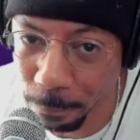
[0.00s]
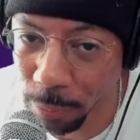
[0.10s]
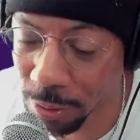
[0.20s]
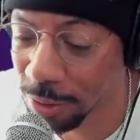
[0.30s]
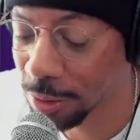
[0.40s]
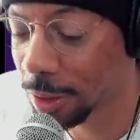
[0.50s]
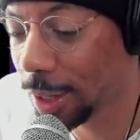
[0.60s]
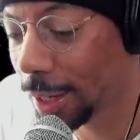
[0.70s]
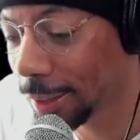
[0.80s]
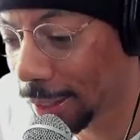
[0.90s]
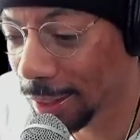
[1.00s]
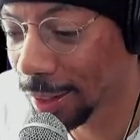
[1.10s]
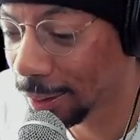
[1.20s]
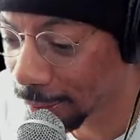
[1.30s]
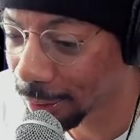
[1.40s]
Solana and
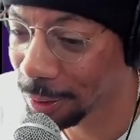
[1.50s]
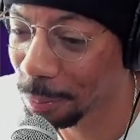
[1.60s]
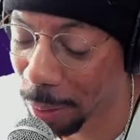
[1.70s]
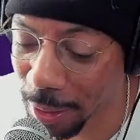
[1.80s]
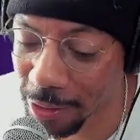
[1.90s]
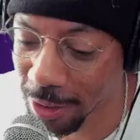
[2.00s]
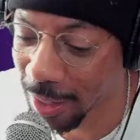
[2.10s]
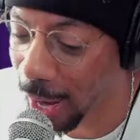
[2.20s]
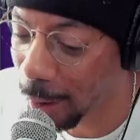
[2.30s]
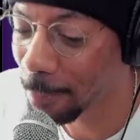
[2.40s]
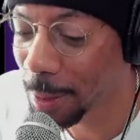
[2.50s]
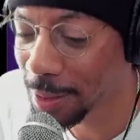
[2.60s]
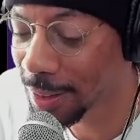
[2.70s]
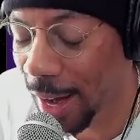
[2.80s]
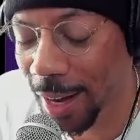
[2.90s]
Ethereum based on how
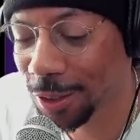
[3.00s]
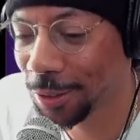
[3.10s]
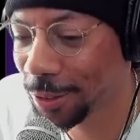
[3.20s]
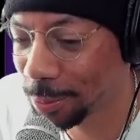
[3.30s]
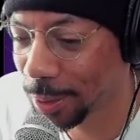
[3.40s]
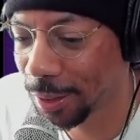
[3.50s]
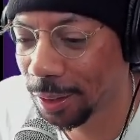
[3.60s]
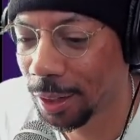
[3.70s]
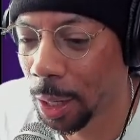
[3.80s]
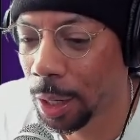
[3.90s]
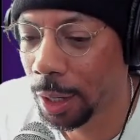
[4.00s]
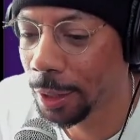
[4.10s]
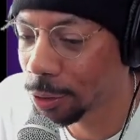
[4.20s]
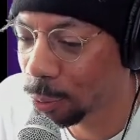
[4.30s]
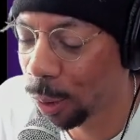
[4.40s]
much gas you spent
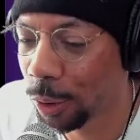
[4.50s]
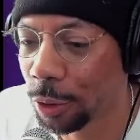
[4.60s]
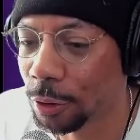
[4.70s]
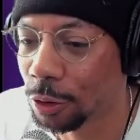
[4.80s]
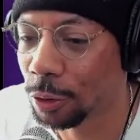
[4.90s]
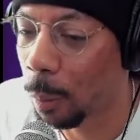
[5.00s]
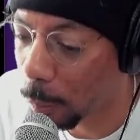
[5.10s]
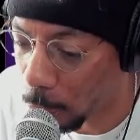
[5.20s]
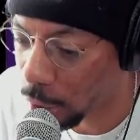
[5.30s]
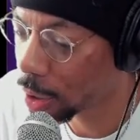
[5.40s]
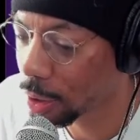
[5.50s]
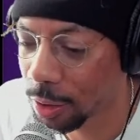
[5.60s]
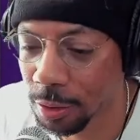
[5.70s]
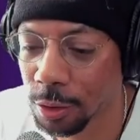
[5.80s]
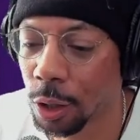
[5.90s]
is one of the
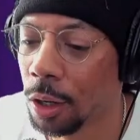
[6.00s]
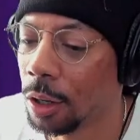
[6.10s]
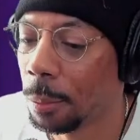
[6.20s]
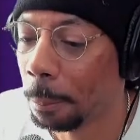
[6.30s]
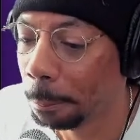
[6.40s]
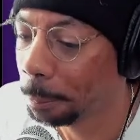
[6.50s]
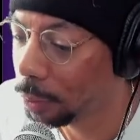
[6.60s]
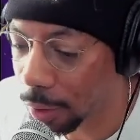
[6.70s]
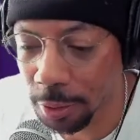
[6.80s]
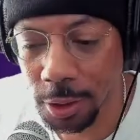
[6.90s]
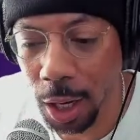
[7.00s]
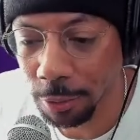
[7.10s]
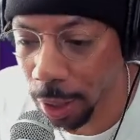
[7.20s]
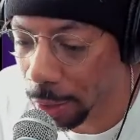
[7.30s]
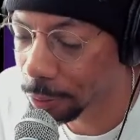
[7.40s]
smartest things I've
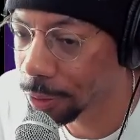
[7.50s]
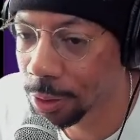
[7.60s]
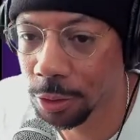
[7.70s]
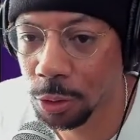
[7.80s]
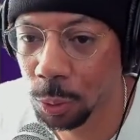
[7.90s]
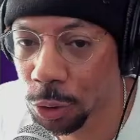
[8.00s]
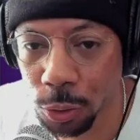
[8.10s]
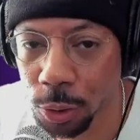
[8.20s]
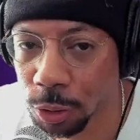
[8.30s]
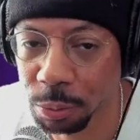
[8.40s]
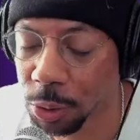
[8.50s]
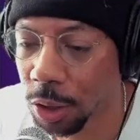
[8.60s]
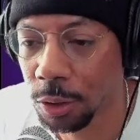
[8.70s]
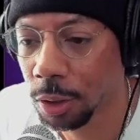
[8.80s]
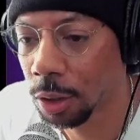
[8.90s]
ever seen someone do in
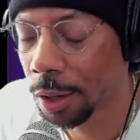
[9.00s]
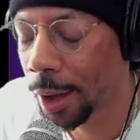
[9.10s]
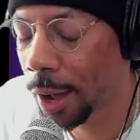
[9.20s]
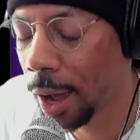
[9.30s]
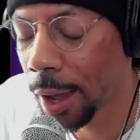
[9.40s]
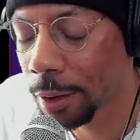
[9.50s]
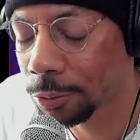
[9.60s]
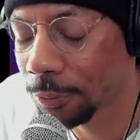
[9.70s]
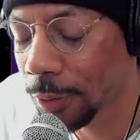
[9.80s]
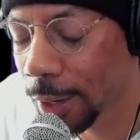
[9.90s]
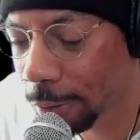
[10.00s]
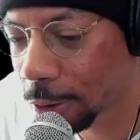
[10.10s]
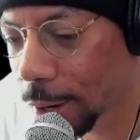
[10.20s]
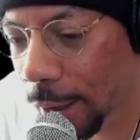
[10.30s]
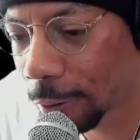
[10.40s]
crypto. I have
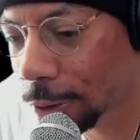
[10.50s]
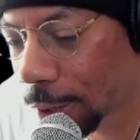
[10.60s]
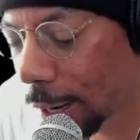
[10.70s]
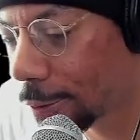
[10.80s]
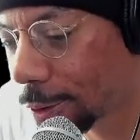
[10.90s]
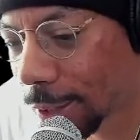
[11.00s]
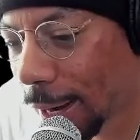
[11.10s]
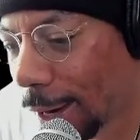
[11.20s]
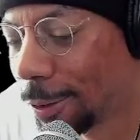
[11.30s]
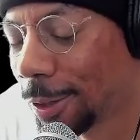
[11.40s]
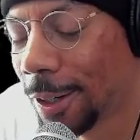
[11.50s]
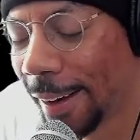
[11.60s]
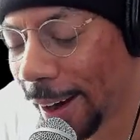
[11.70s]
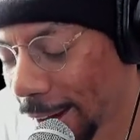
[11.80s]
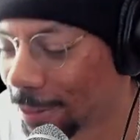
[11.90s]
never, ever, ever, ever,
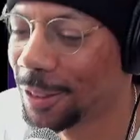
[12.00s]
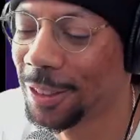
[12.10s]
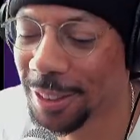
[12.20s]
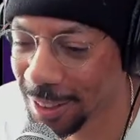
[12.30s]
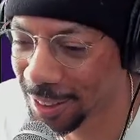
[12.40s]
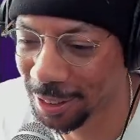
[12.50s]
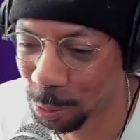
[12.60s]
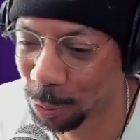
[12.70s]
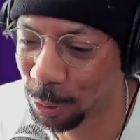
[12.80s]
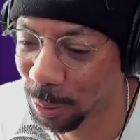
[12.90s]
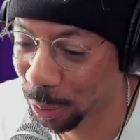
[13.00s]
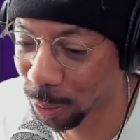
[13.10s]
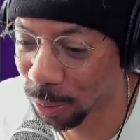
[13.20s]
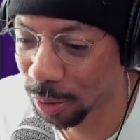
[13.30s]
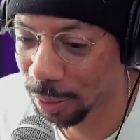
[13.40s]
ever seen this before, bro.